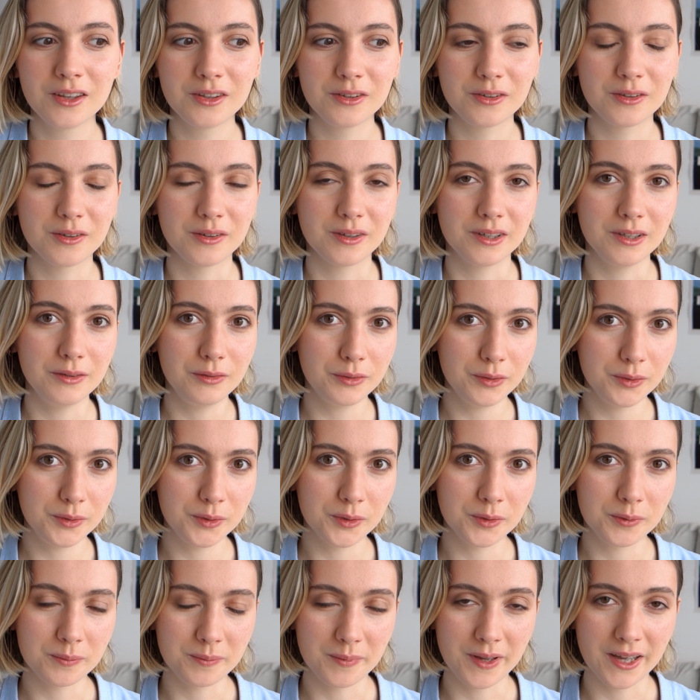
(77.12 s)
So if you
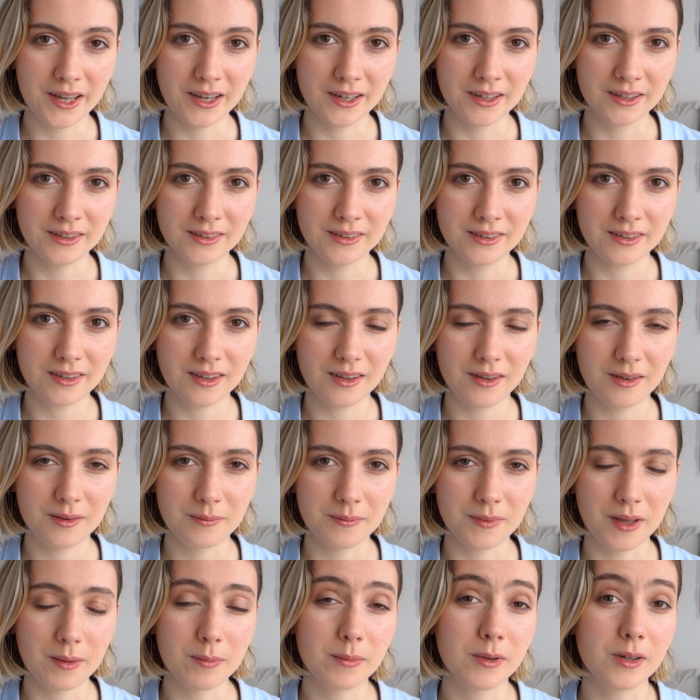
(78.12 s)
don't mind,
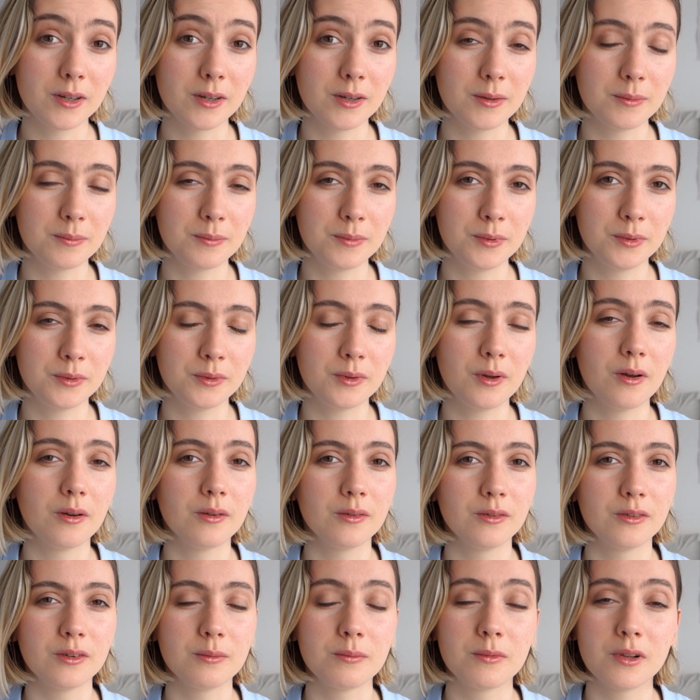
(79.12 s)
I'm gonna put
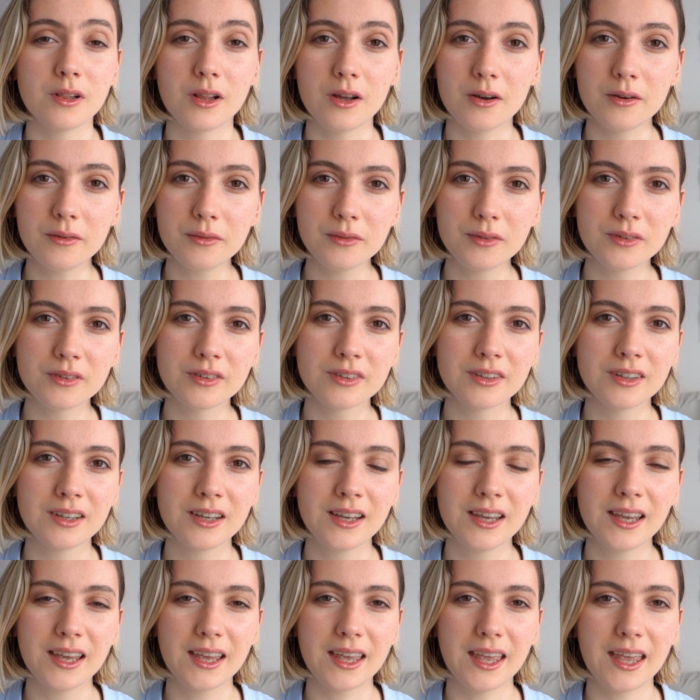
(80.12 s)
on some gloves
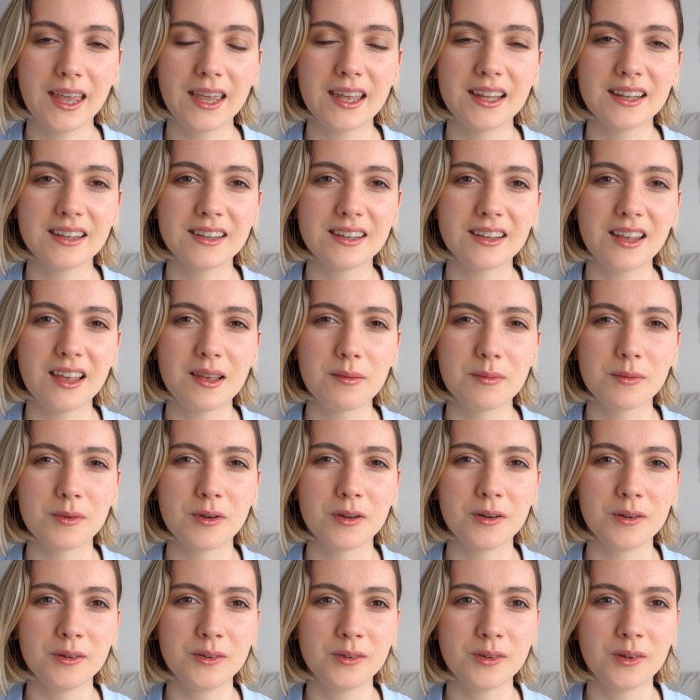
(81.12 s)
and I'm
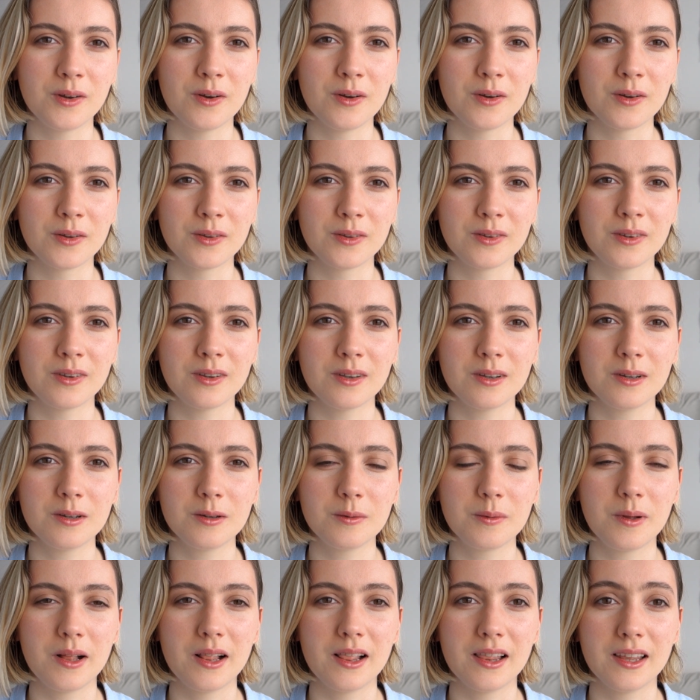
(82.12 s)
gonna start,
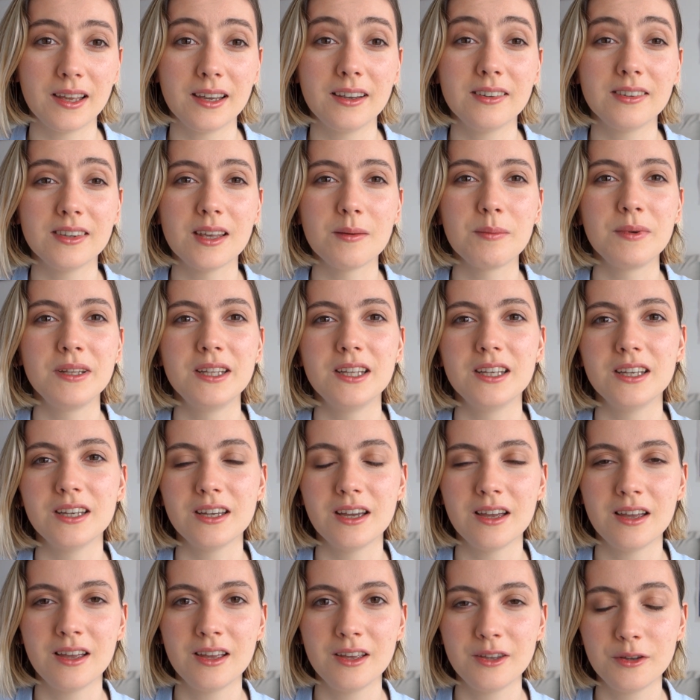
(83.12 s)
examining
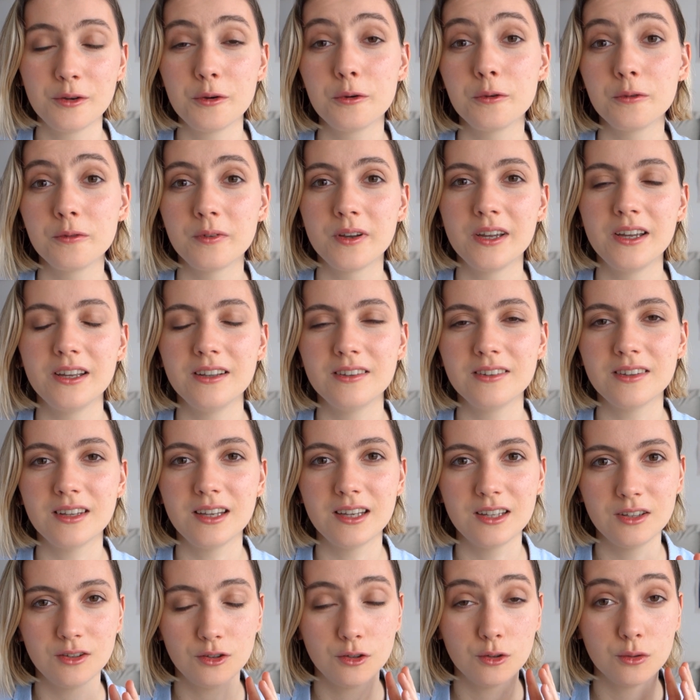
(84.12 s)
your face
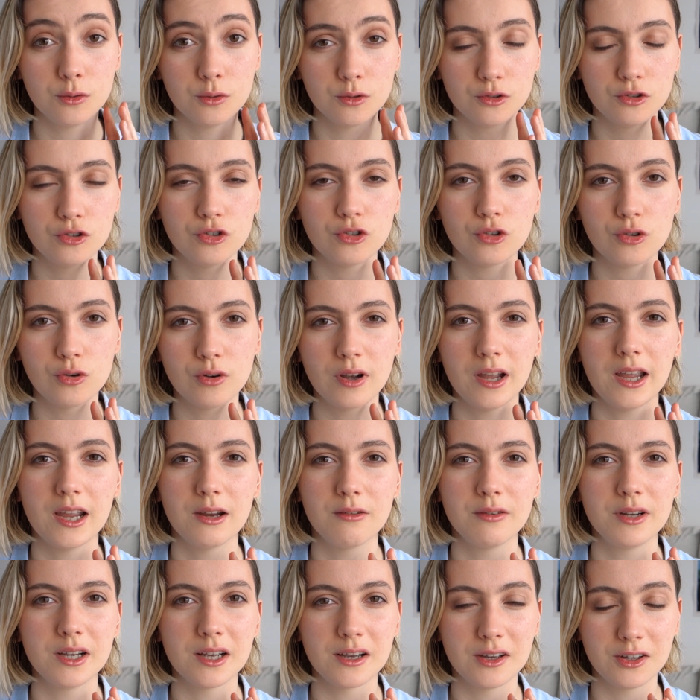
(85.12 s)
and your jaw
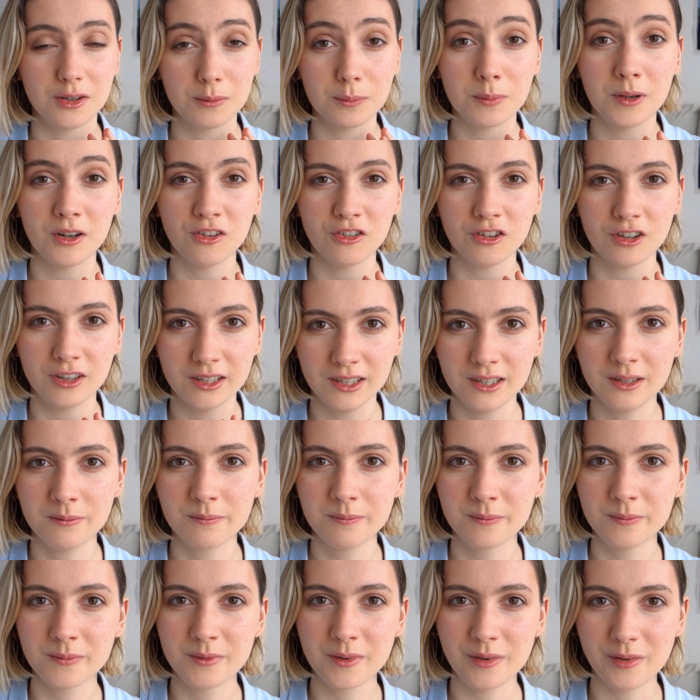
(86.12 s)
area especially,
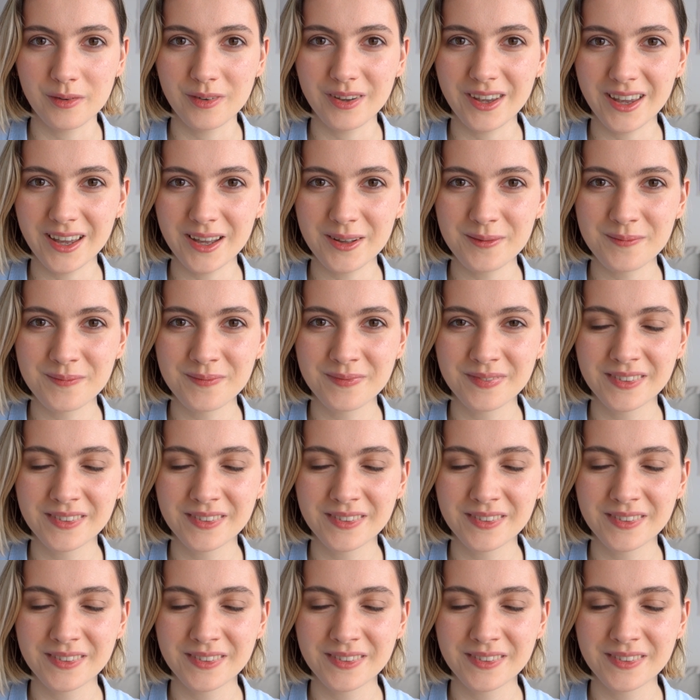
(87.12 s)
okay?